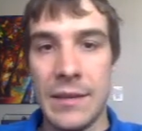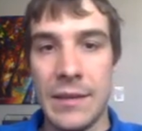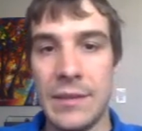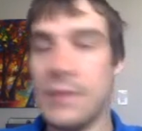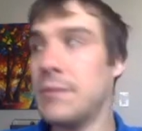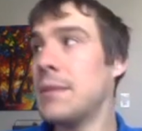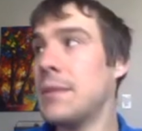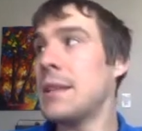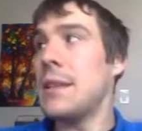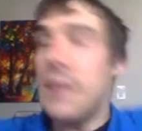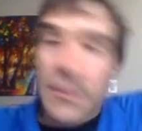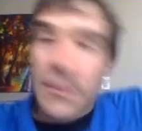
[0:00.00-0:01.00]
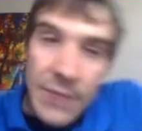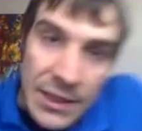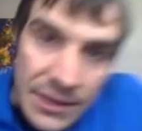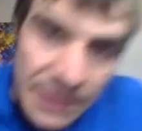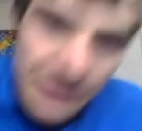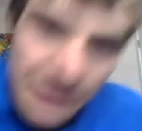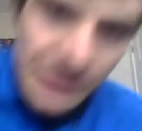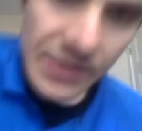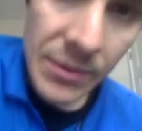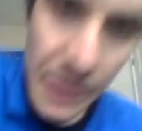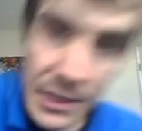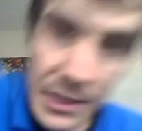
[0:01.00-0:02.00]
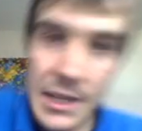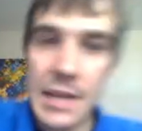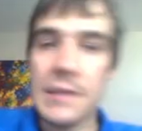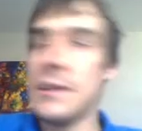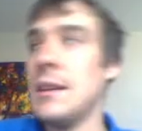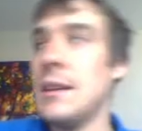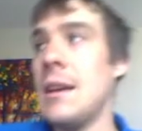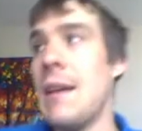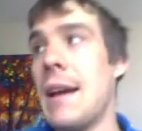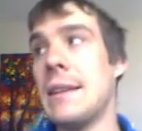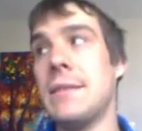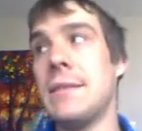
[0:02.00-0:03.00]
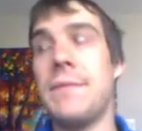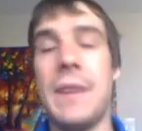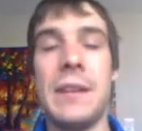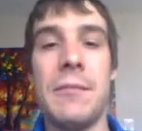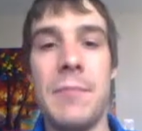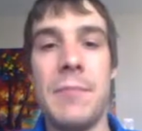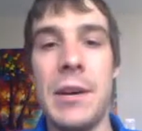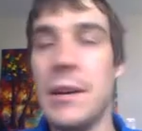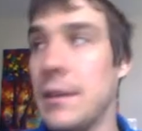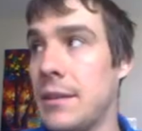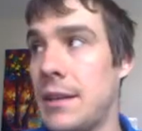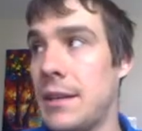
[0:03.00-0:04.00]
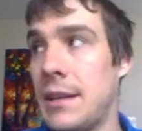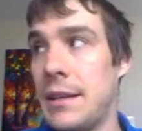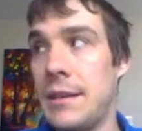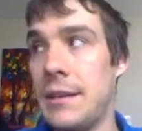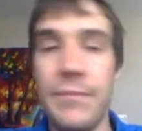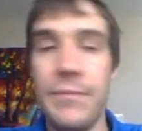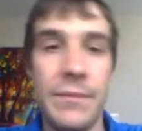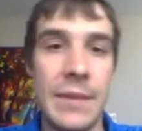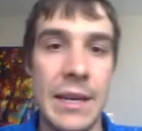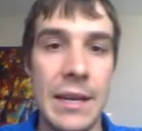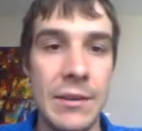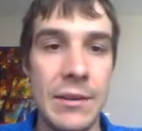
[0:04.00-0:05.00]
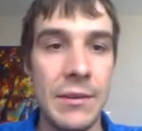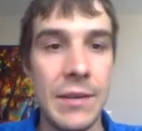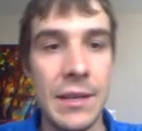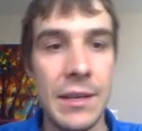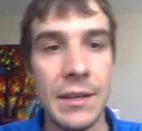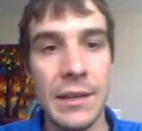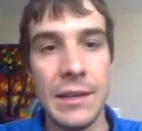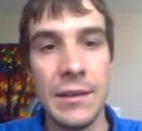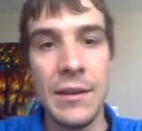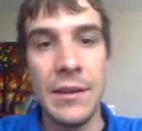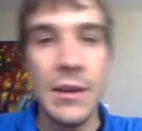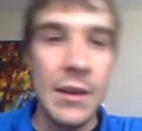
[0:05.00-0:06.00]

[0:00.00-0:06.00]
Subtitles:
So what did the student get as a final mark? How do you calculate it?